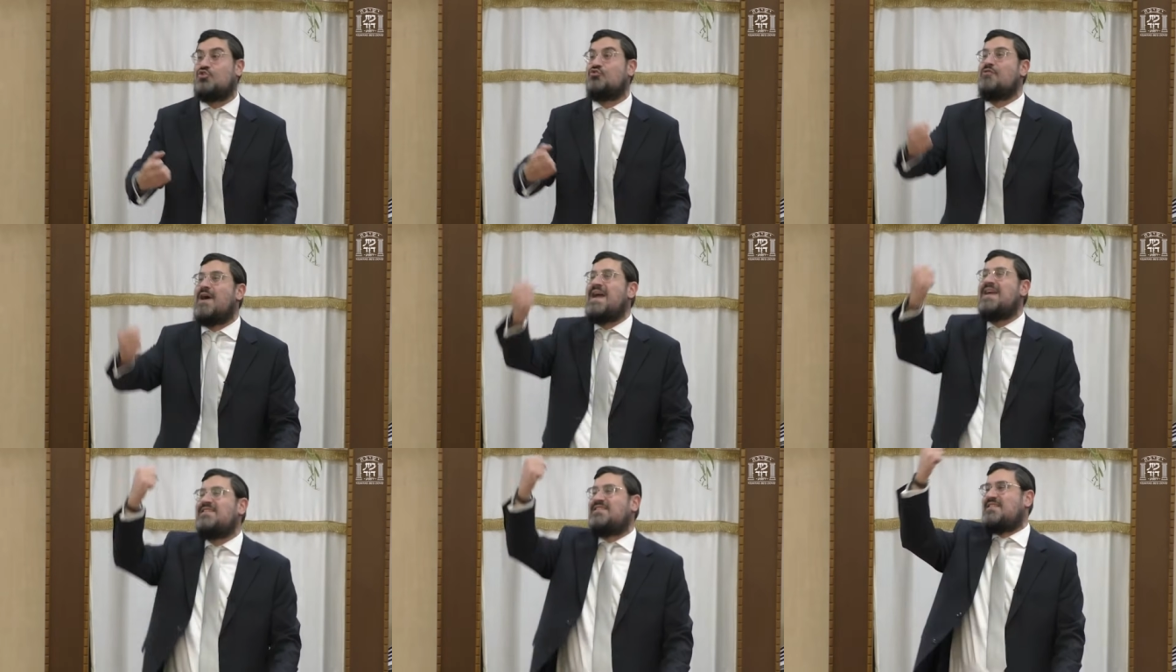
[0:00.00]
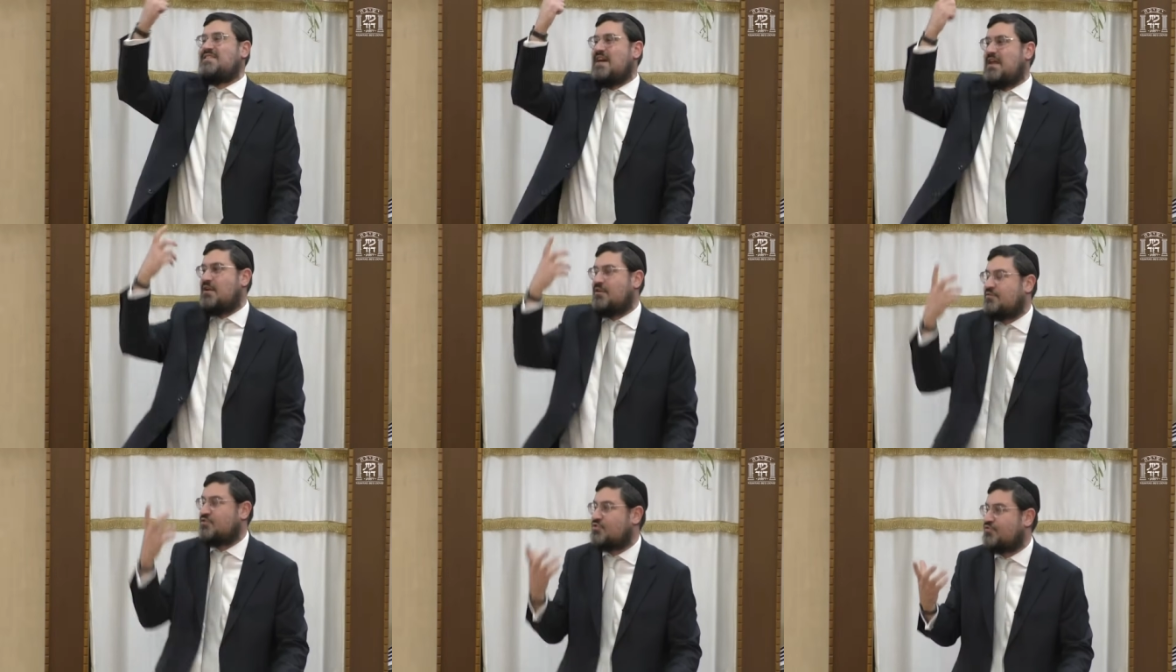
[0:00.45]
greater
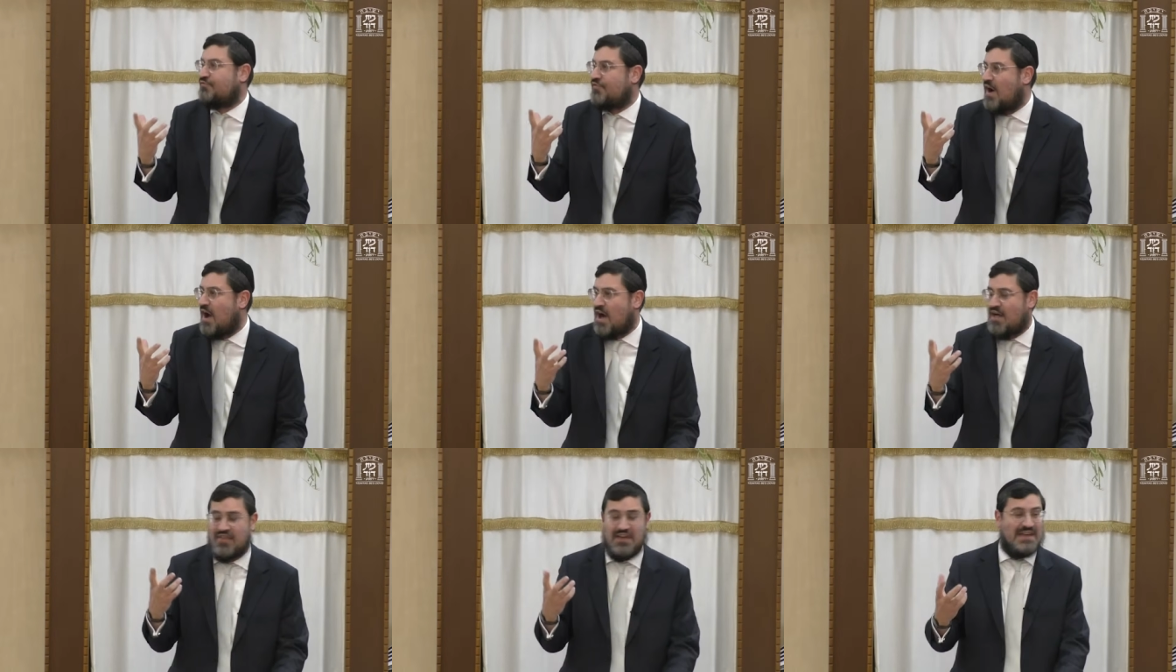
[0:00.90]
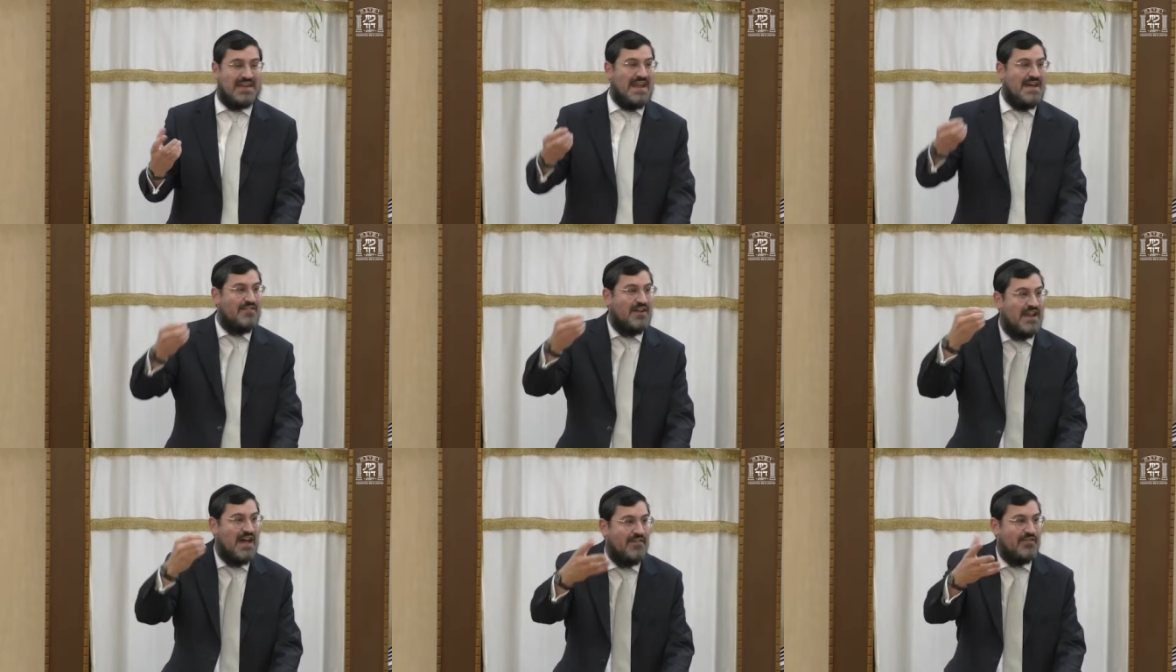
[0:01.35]
than a father can
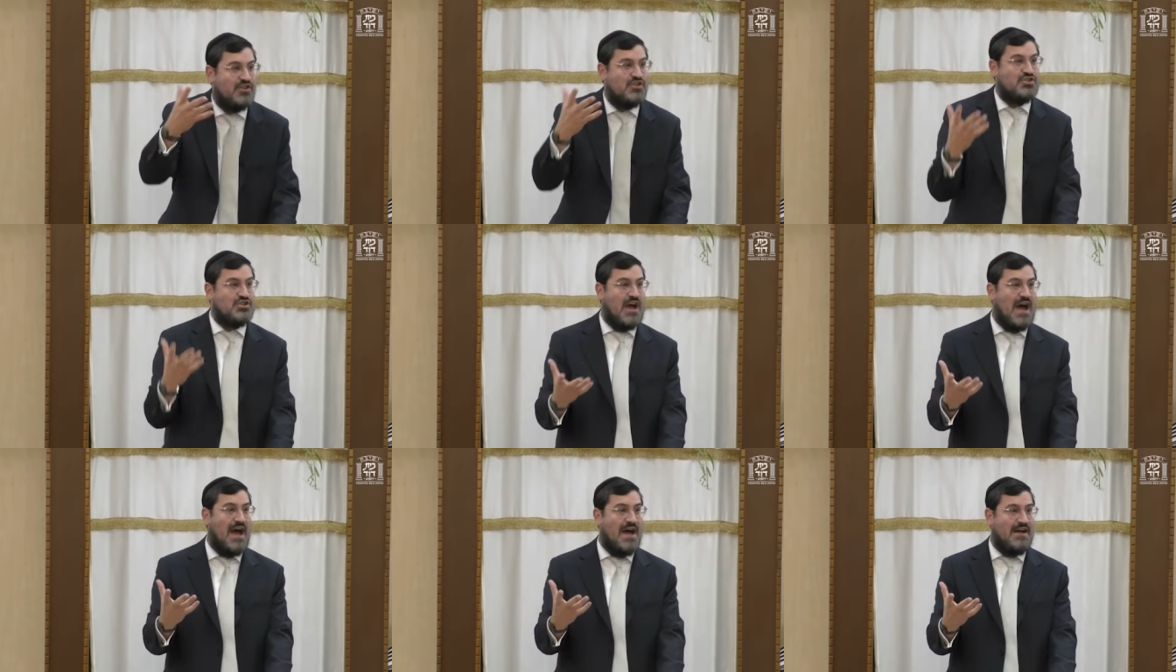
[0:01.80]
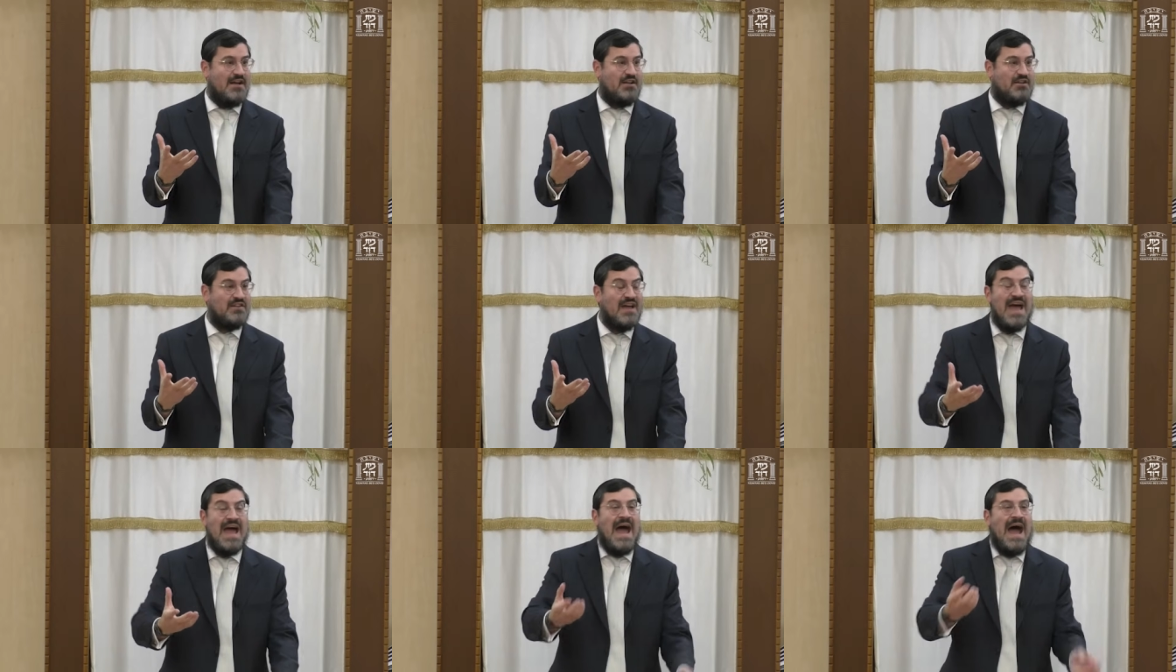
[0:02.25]
ever love a
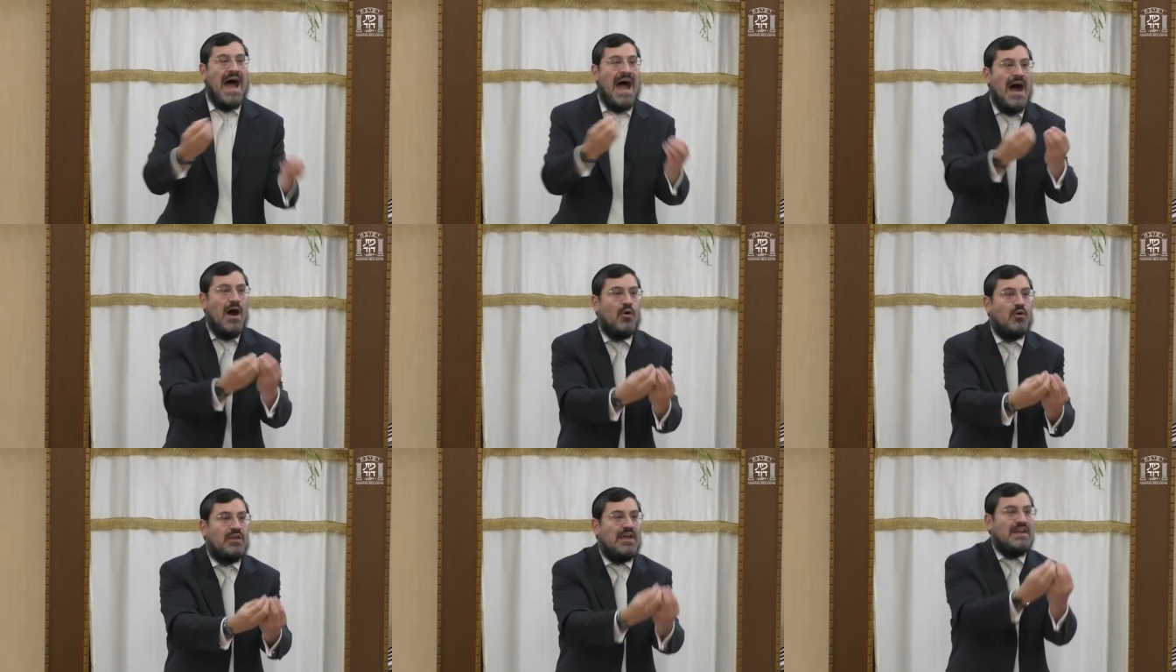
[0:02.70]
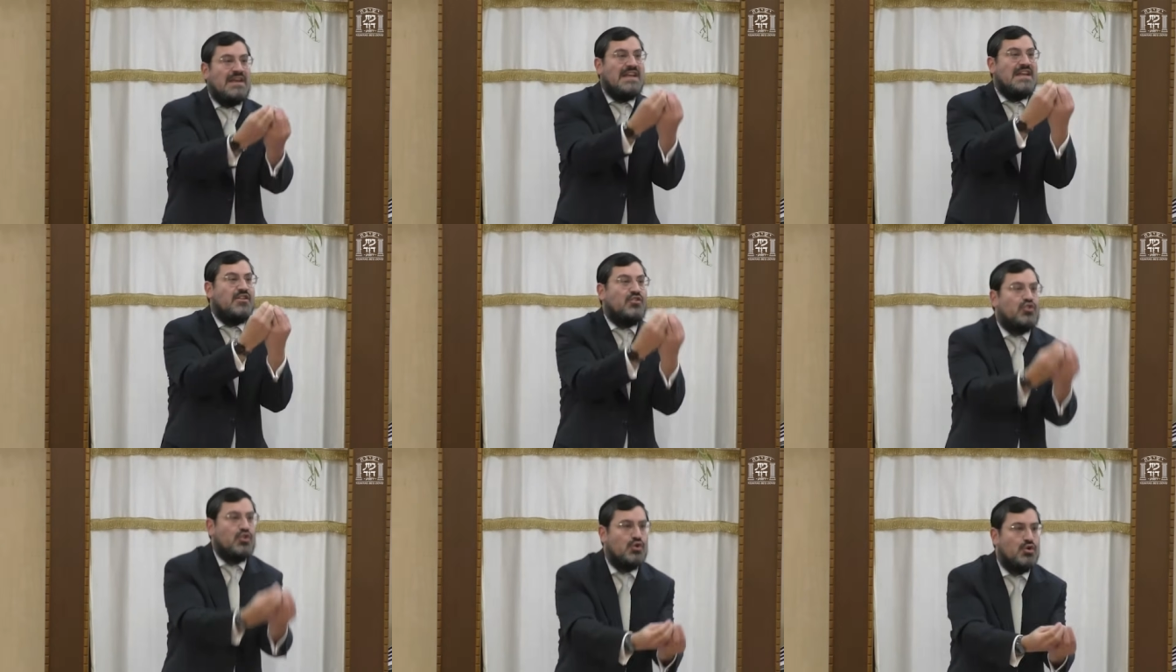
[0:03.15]
child. How can
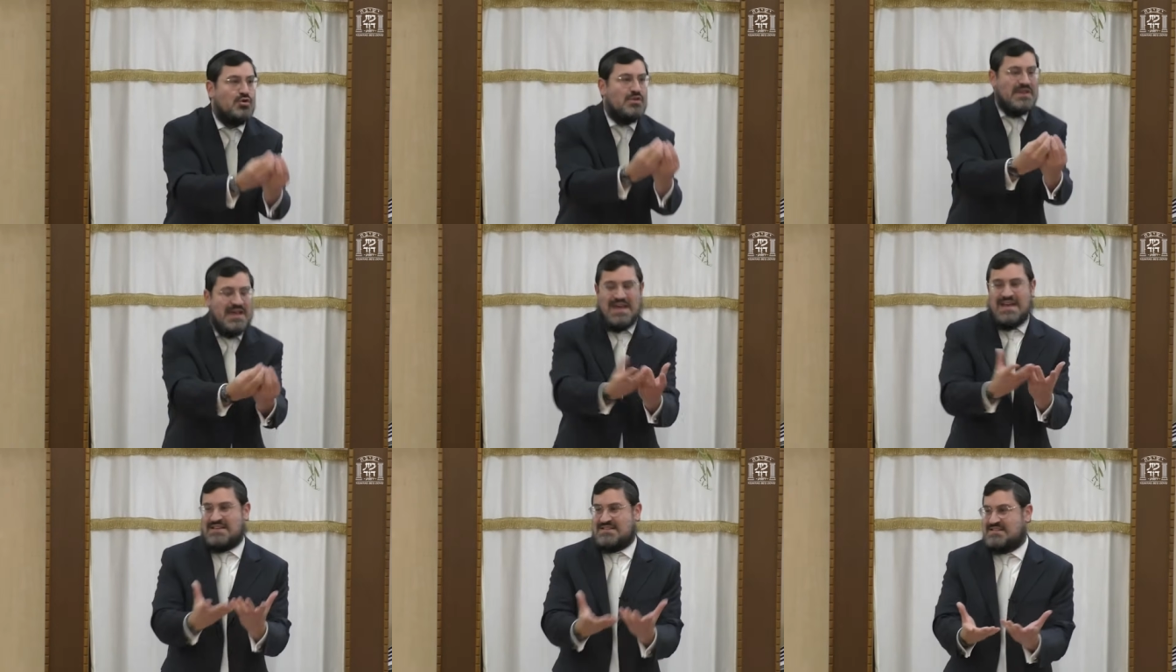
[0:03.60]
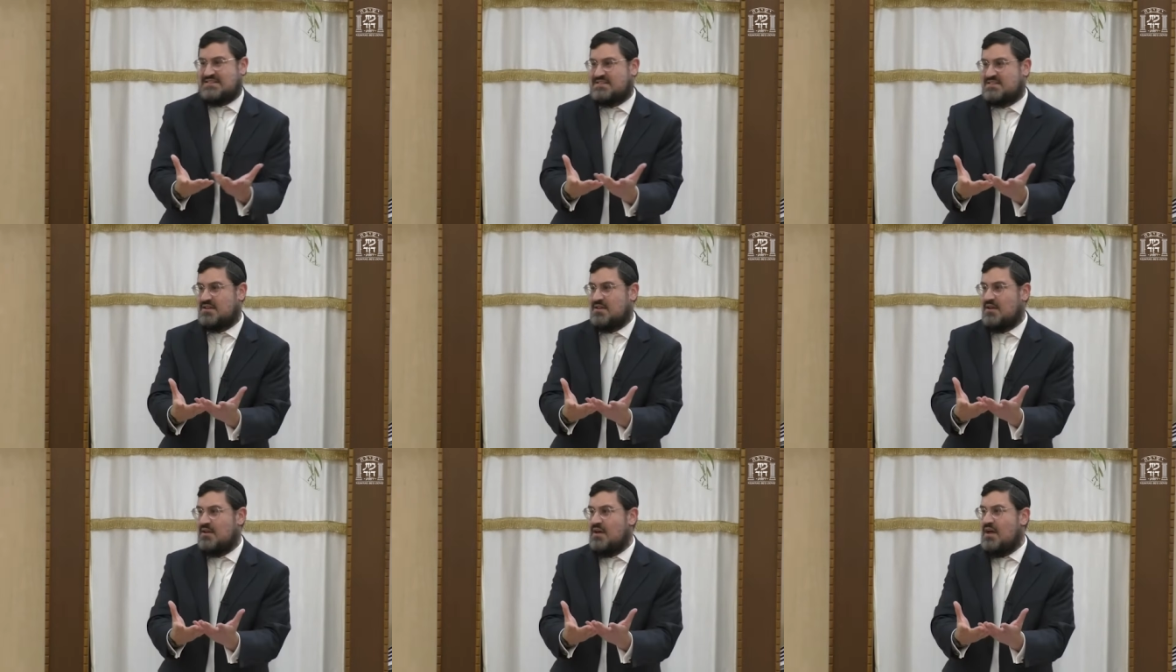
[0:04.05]
He do this?